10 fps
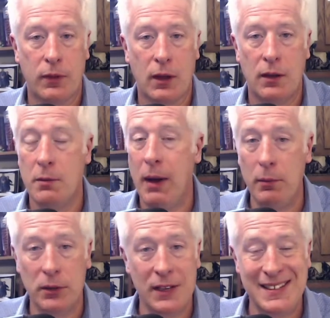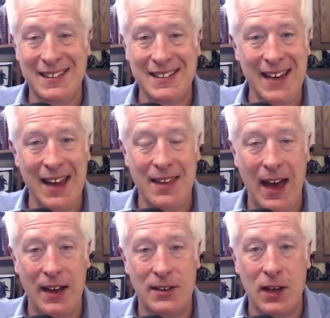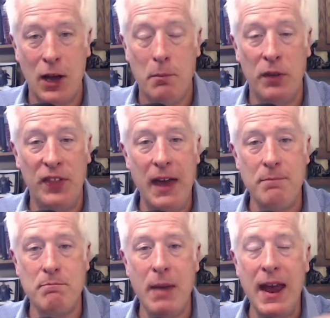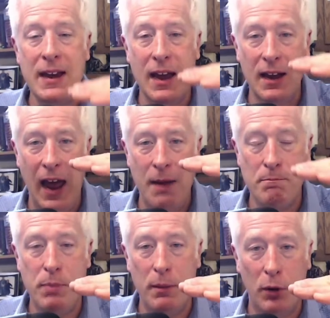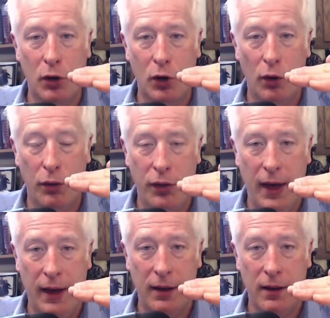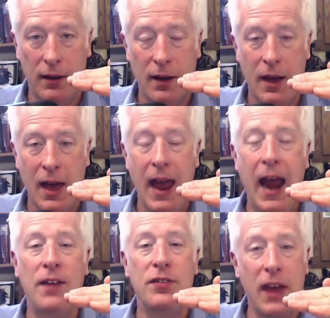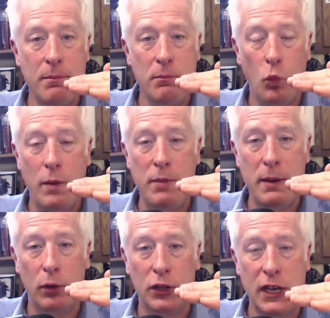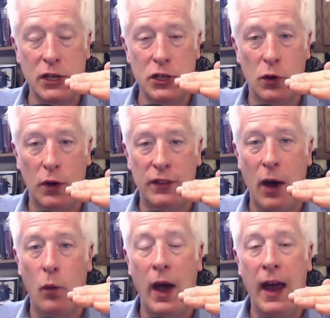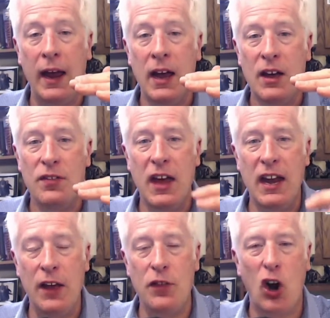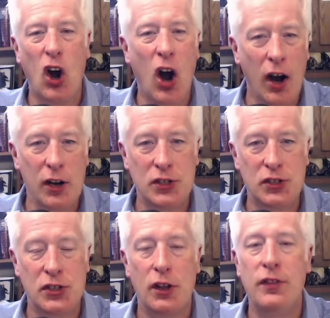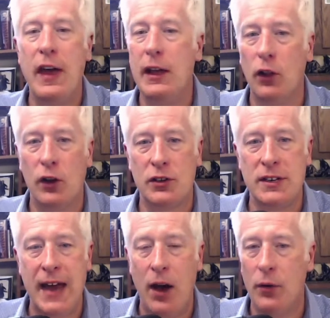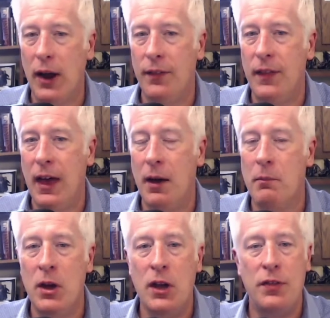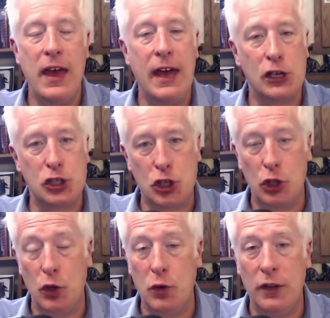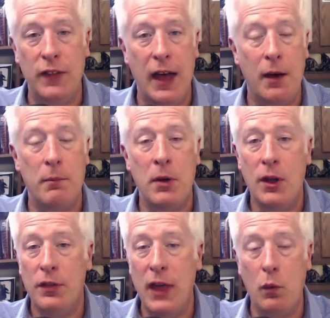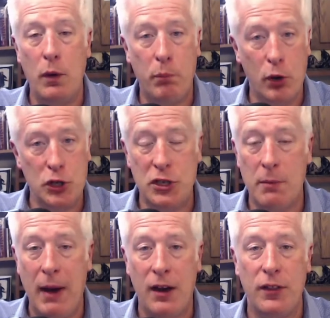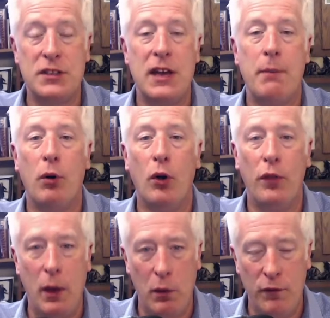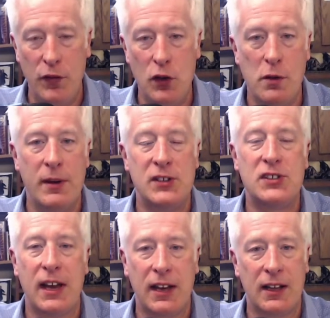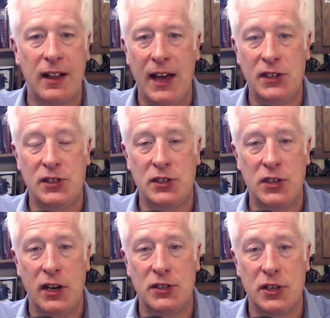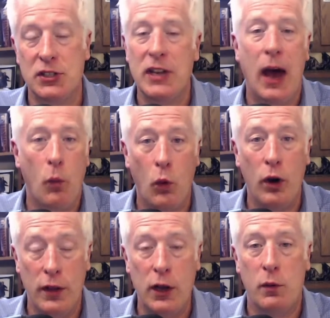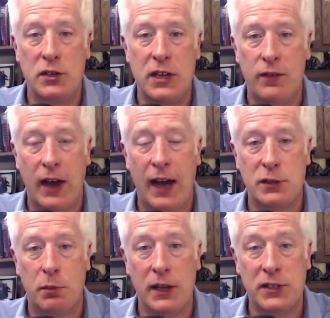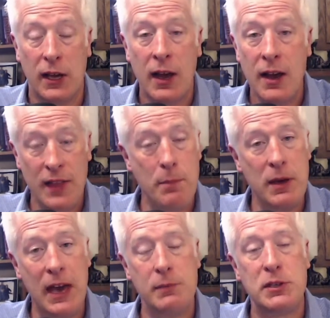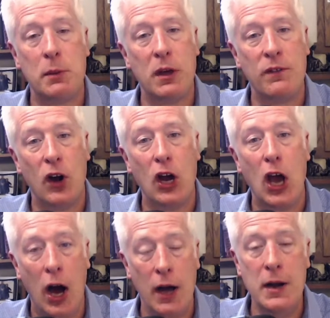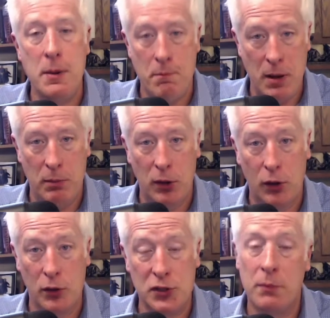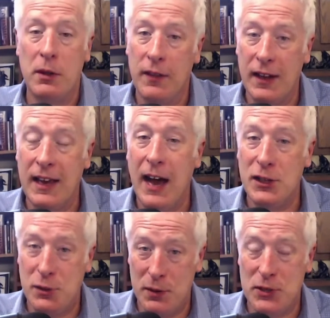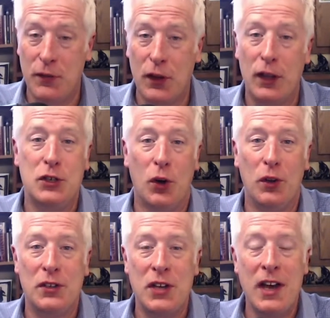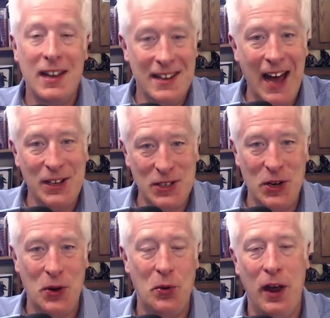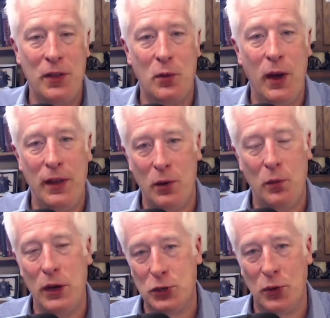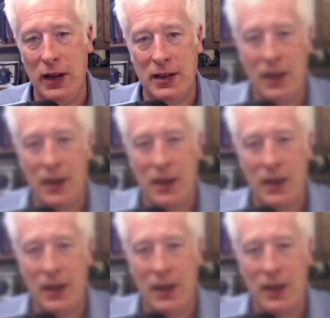The Bible doesn't say that, but they made it a biblical thing. And then when people didn't do it that way, then in their hearts, they looked down on them. They excluded them. They would push them out of the temple. They would view them as second-class citizens, not worthy to receive God's blessing. That became something very unbiblical, something that God specifically told us not to do in the way that we treat